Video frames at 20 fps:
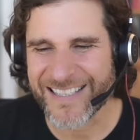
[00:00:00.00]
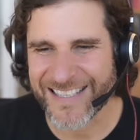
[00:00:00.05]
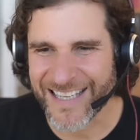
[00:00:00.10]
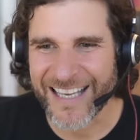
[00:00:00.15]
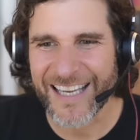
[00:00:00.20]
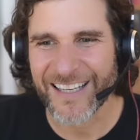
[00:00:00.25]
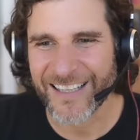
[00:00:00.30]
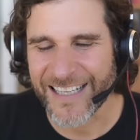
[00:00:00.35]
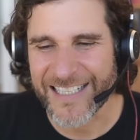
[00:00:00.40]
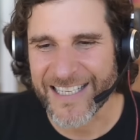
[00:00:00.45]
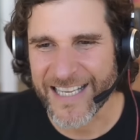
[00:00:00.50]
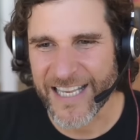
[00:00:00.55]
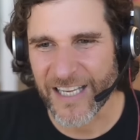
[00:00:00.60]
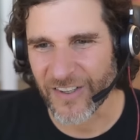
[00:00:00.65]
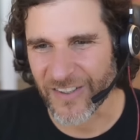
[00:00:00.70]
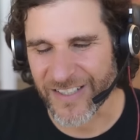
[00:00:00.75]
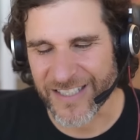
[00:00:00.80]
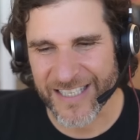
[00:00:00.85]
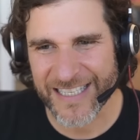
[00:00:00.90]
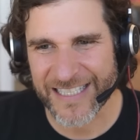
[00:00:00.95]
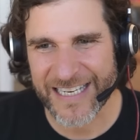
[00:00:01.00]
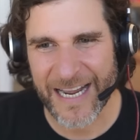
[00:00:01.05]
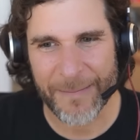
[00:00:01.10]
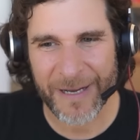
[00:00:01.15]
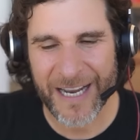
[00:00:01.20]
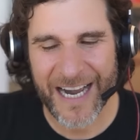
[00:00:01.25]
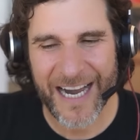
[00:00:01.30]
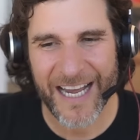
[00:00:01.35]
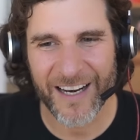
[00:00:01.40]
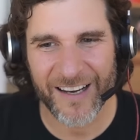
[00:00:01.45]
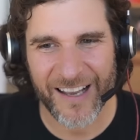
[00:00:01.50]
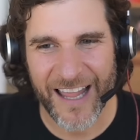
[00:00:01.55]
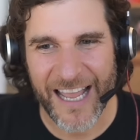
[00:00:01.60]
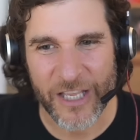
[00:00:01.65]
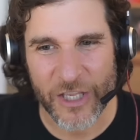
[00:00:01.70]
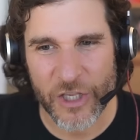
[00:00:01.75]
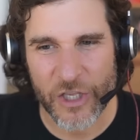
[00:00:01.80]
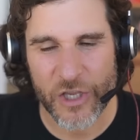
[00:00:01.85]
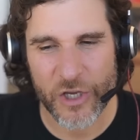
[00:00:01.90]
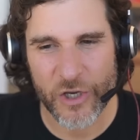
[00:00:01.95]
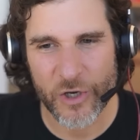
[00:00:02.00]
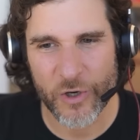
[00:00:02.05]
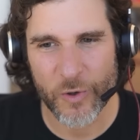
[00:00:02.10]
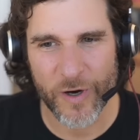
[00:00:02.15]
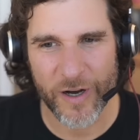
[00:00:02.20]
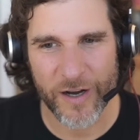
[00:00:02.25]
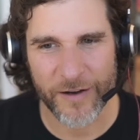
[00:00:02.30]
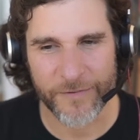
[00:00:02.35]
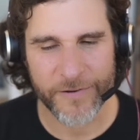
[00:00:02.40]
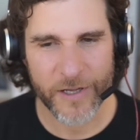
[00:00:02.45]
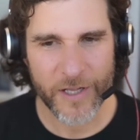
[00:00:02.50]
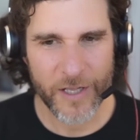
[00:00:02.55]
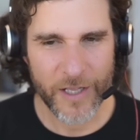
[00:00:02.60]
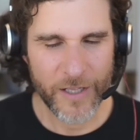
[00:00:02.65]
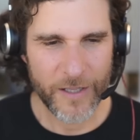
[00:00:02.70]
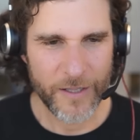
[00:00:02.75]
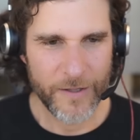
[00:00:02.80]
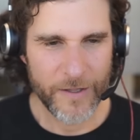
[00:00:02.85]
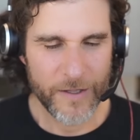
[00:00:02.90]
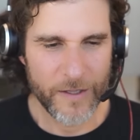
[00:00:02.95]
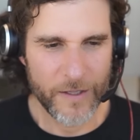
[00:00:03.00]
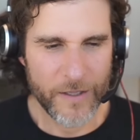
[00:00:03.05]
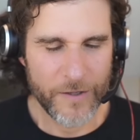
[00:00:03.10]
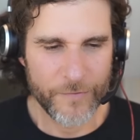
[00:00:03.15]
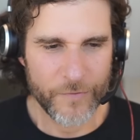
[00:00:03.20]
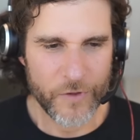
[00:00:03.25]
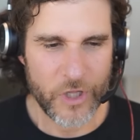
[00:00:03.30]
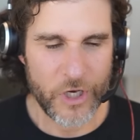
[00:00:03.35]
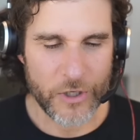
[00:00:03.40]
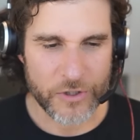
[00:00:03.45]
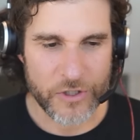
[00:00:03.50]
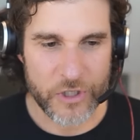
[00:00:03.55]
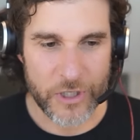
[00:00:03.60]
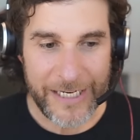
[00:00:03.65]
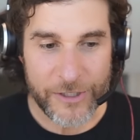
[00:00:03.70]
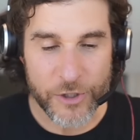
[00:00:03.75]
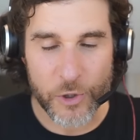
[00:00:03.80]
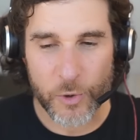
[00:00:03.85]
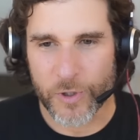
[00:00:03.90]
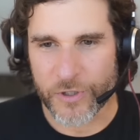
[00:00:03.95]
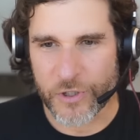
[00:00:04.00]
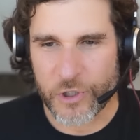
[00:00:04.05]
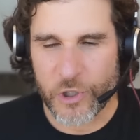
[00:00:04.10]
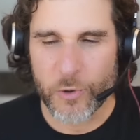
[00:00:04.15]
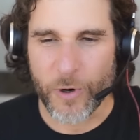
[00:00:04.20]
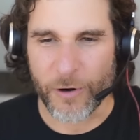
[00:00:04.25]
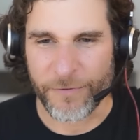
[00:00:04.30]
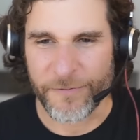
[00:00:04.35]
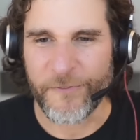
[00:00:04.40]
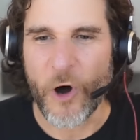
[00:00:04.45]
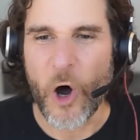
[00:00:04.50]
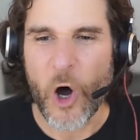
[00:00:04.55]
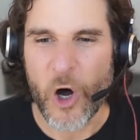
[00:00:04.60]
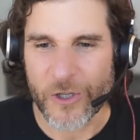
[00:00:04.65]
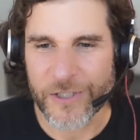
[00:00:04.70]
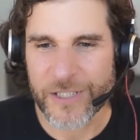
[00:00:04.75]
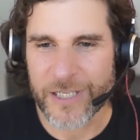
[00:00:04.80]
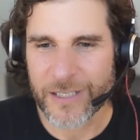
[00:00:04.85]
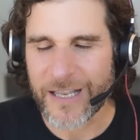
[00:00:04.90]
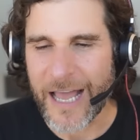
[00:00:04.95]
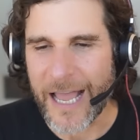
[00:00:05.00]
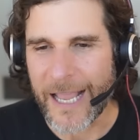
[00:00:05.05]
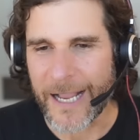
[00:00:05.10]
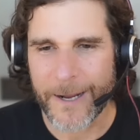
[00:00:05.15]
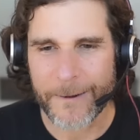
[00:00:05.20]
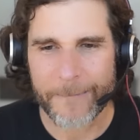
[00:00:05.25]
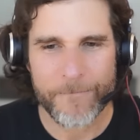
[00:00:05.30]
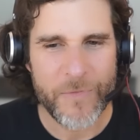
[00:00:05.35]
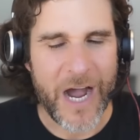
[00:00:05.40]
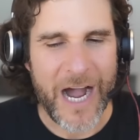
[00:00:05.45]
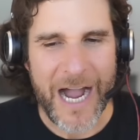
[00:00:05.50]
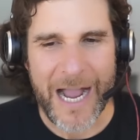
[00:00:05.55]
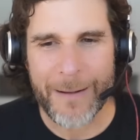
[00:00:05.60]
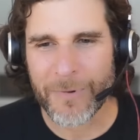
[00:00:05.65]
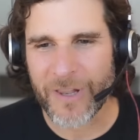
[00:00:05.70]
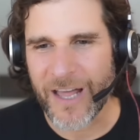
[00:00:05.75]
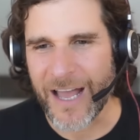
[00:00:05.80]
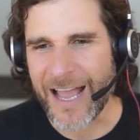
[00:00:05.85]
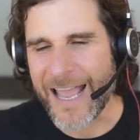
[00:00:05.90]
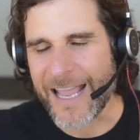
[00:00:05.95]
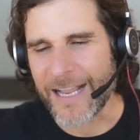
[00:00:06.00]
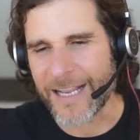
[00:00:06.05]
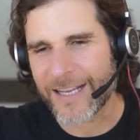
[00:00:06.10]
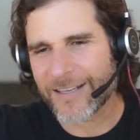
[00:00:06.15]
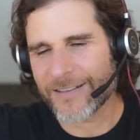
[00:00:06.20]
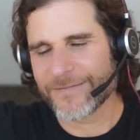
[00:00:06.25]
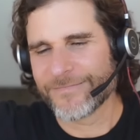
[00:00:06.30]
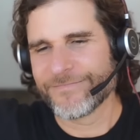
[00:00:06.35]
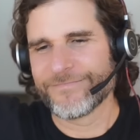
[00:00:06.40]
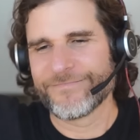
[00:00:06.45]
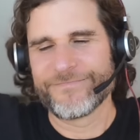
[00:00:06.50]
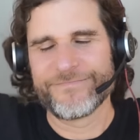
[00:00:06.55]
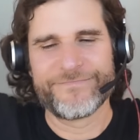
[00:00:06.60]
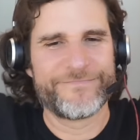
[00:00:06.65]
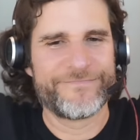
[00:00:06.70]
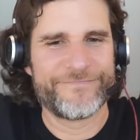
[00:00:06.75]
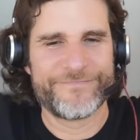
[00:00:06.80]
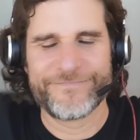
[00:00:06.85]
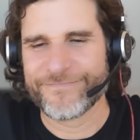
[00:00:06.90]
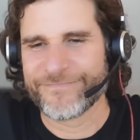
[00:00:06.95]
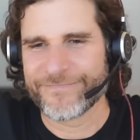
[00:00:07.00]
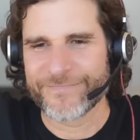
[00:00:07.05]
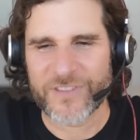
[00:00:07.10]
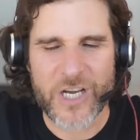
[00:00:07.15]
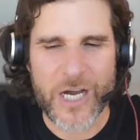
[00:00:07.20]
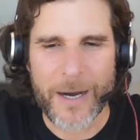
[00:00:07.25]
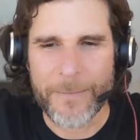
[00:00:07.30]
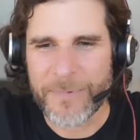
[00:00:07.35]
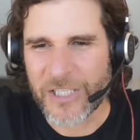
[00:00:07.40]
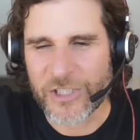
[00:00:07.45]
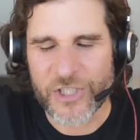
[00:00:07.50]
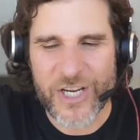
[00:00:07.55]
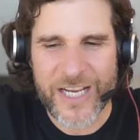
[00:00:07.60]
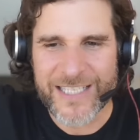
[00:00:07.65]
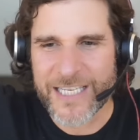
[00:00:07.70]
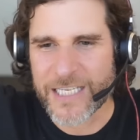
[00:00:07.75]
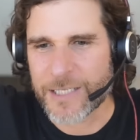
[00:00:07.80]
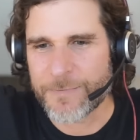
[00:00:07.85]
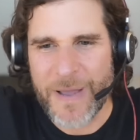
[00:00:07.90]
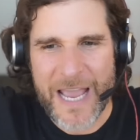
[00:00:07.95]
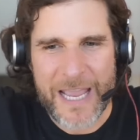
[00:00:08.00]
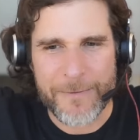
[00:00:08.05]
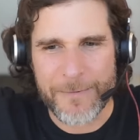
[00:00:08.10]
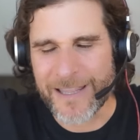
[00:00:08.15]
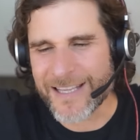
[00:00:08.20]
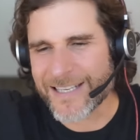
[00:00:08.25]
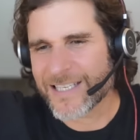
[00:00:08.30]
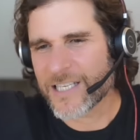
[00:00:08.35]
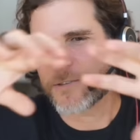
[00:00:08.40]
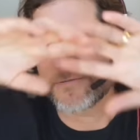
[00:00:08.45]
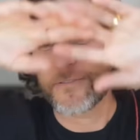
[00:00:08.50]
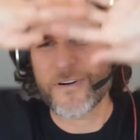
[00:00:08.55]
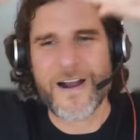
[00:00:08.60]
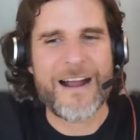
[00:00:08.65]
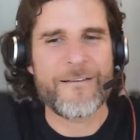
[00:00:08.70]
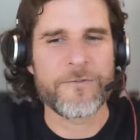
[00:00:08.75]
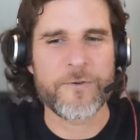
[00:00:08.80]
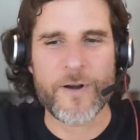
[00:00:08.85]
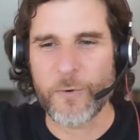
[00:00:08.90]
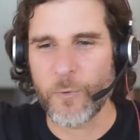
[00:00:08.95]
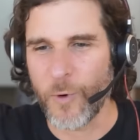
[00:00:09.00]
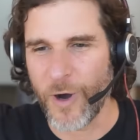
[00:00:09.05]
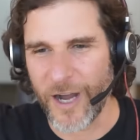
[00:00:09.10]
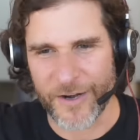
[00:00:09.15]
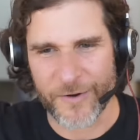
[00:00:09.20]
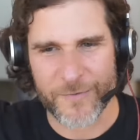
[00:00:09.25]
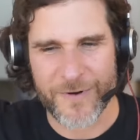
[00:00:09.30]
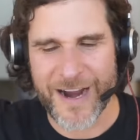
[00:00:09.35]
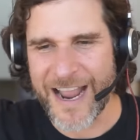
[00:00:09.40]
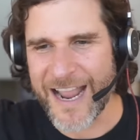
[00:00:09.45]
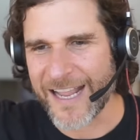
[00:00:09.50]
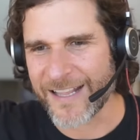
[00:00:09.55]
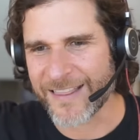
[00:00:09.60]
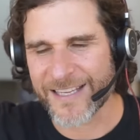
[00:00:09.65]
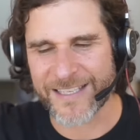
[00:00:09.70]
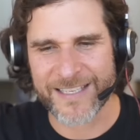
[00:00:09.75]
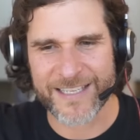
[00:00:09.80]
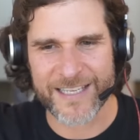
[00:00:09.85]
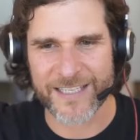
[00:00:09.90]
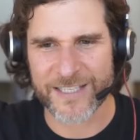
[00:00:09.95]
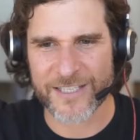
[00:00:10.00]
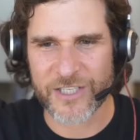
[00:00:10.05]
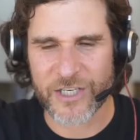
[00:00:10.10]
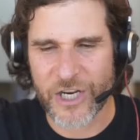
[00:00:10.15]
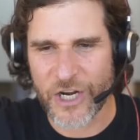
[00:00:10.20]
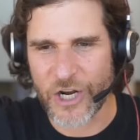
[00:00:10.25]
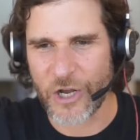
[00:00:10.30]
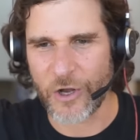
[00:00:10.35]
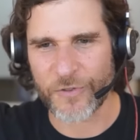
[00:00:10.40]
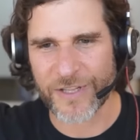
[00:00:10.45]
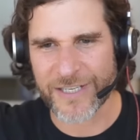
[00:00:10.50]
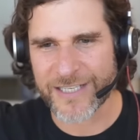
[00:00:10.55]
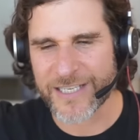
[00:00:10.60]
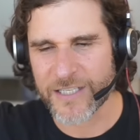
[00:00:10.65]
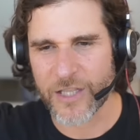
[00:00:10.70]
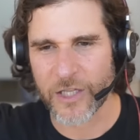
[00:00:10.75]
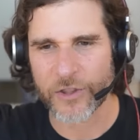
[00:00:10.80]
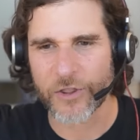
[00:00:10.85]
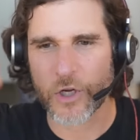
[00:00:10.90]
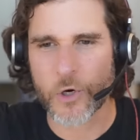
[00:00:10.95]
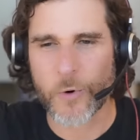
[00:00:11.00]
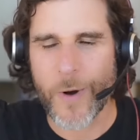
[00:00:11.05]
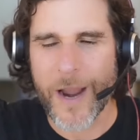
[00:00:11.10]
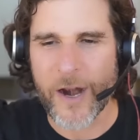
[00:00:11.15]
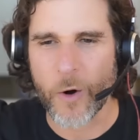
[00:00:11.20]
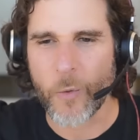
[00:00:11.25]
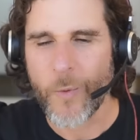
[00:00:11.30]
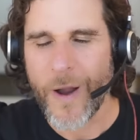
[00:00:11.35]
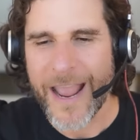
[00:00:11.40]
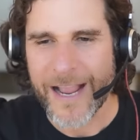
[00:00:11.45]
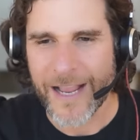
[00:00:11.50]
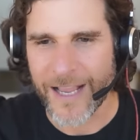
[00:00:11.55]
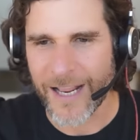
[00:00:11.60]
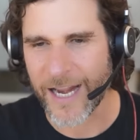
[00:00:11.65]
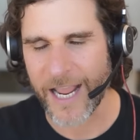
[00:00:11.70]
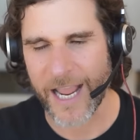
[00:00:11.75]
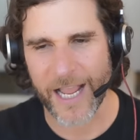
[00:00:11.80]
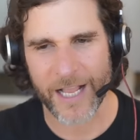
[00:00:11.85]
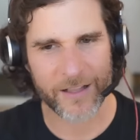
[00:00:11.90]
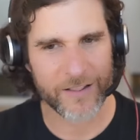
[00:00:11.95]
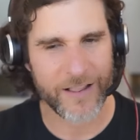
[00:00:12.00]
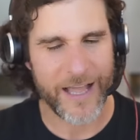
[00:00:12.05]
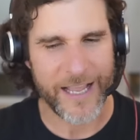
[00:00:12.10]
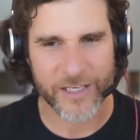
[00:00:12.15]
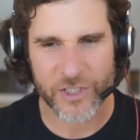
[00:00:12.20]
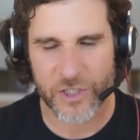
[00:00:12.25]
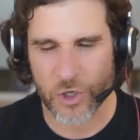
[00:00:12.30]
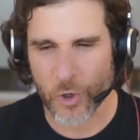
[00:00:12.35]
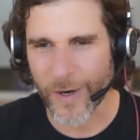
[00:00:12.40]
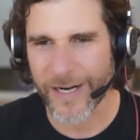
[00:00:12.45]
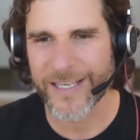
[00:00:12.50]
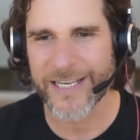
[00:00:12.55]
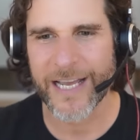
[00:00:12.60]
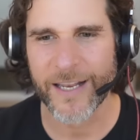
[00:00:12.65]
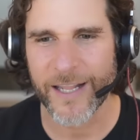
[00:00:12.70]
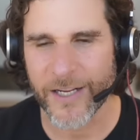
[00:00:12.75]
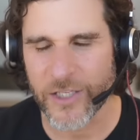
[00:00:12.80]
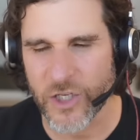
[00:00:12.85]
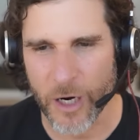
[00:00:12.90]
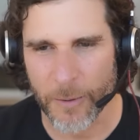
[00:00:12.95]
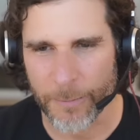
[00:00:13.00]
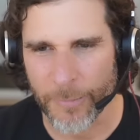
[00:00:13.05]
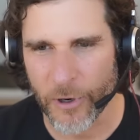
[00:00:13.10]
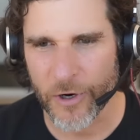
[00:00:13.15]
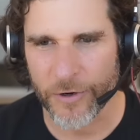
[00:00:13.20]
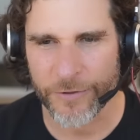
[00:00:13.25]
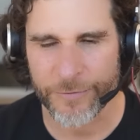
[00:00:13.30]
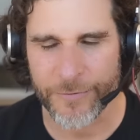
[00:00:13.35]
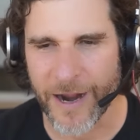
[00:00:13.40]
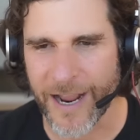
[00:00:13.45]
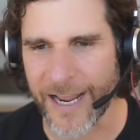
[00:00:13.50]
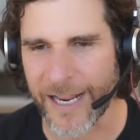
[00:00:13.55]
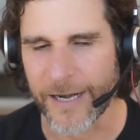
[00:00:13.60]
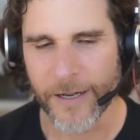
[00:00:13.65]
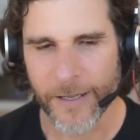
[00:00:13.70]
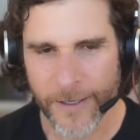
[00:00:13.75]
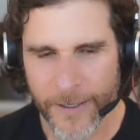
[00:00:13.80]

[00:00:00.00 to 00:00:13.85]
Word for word: achilles heels because i'm kind of like you of you know into a, to a fault like i'm like come to jesus baby this is for everyone right this is you know this is the, the great awakening like storytelling's our birthright